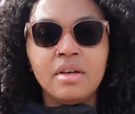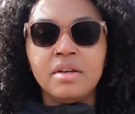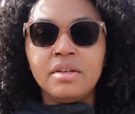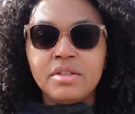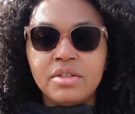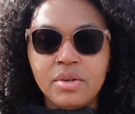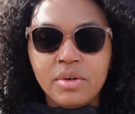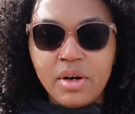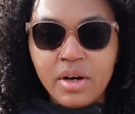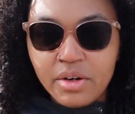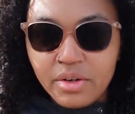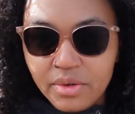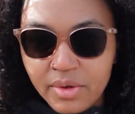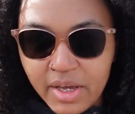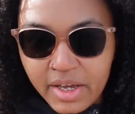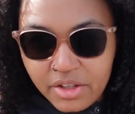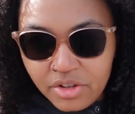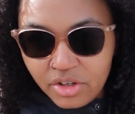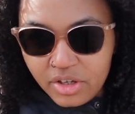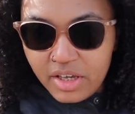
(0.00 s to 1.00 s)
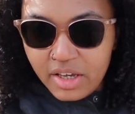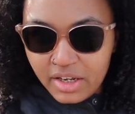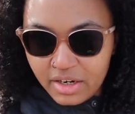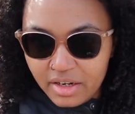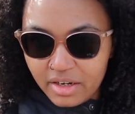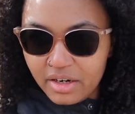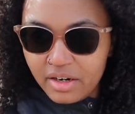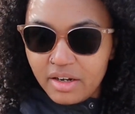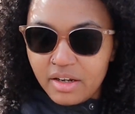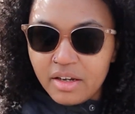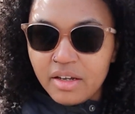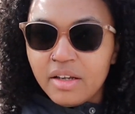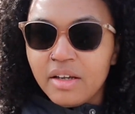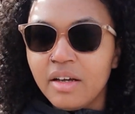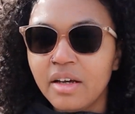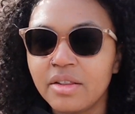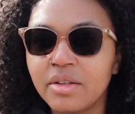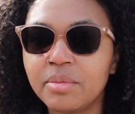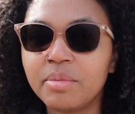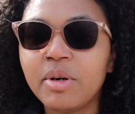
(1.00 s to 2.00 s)
So are you educated
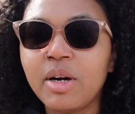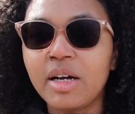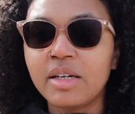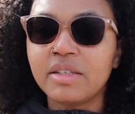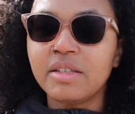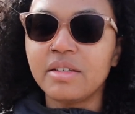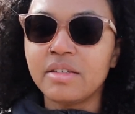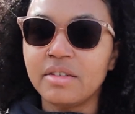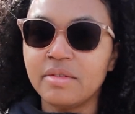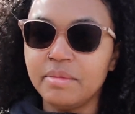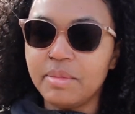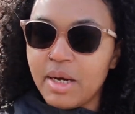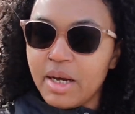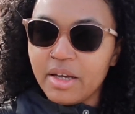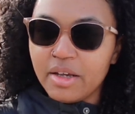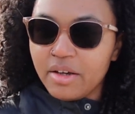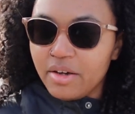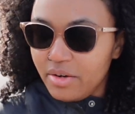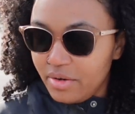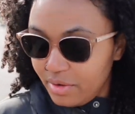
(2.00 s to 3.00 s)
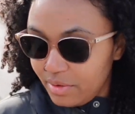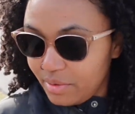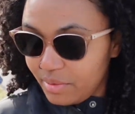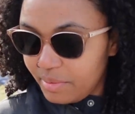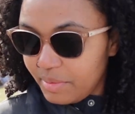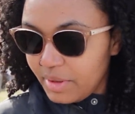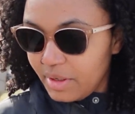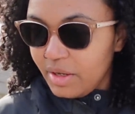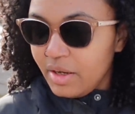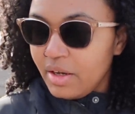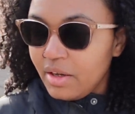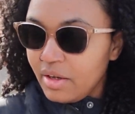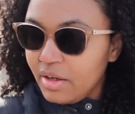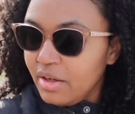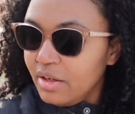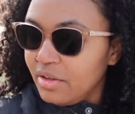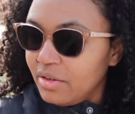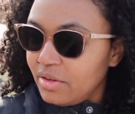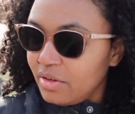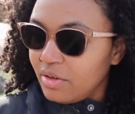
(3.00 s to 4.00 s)
on the process of buying a home?
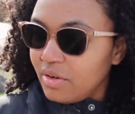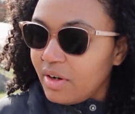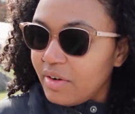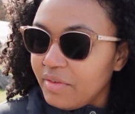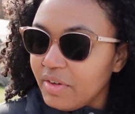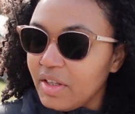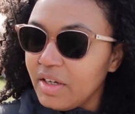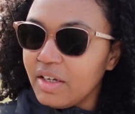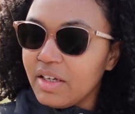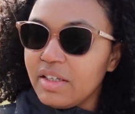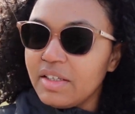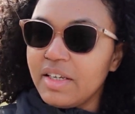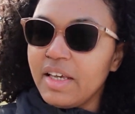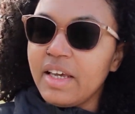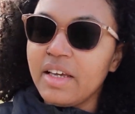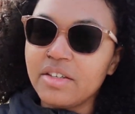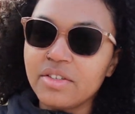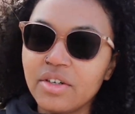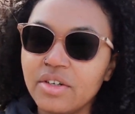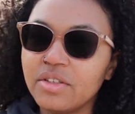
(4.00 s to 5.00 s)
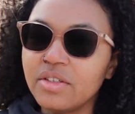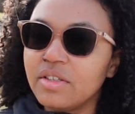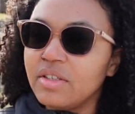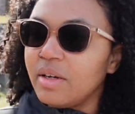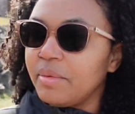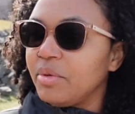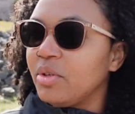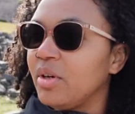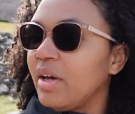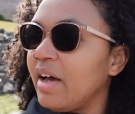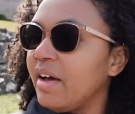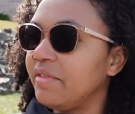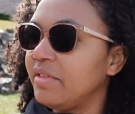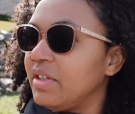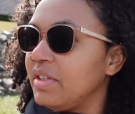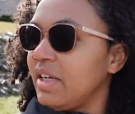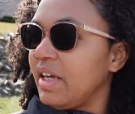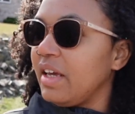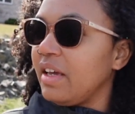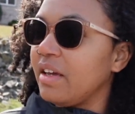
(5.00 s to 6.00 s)
Do you know everything it takes, all the steps you have
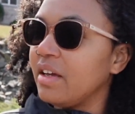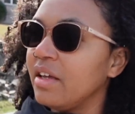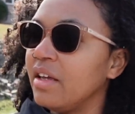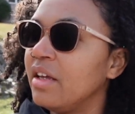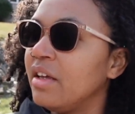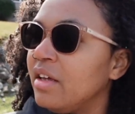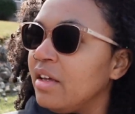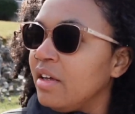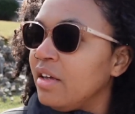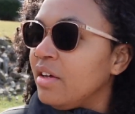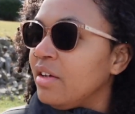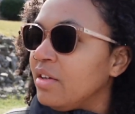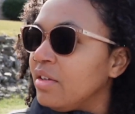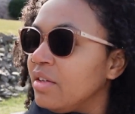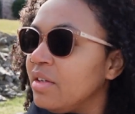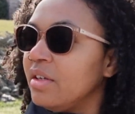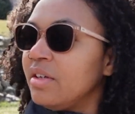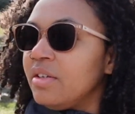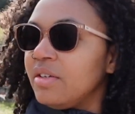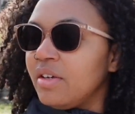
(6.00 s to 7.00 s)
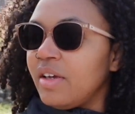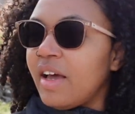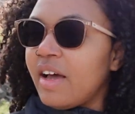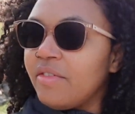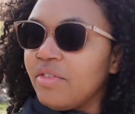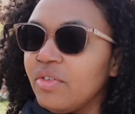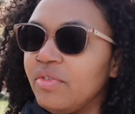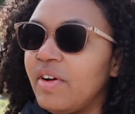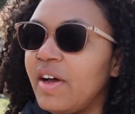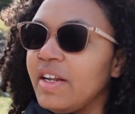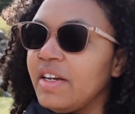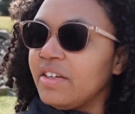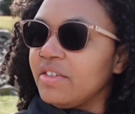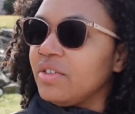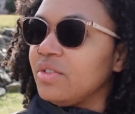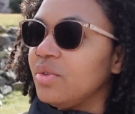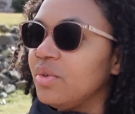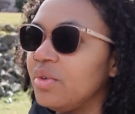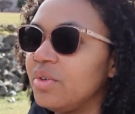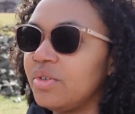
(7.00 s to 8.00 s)
to take? Do you have your
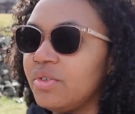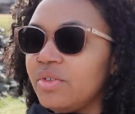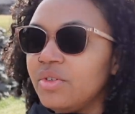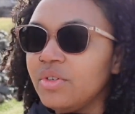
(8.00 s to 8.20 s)
finances ordered?